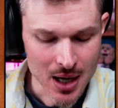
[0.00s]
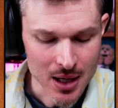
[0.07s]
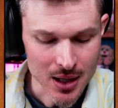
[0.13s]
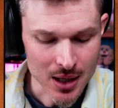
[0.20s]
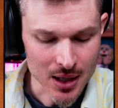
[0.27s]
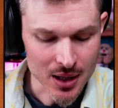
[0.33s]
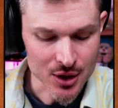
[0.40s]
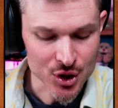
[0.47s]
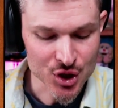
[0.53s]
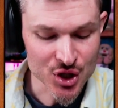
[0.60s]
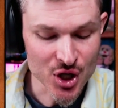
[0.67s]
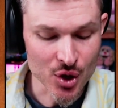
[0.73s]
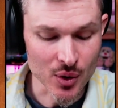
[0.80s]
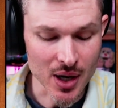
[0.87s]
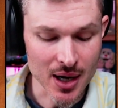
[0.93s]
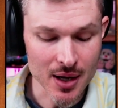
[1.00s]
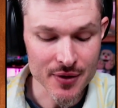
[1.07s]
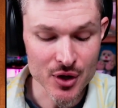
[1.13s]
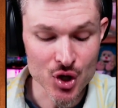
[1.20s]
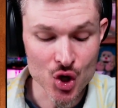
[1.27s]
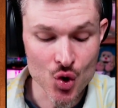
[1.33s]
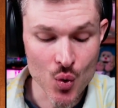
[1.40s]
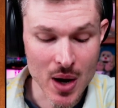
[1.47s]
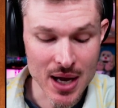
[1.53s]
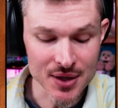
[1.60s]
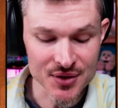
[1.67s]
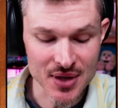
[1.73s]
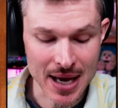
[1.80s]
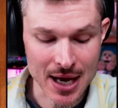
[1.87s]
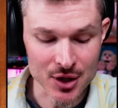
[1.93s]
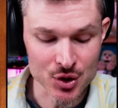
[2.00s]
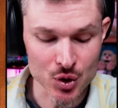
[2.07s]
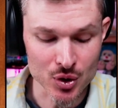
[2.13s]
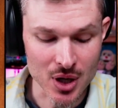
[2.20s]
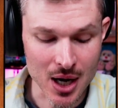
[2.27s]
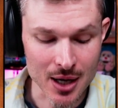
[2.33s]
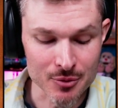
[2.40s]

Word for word: uh, Schirra, the U S astronaut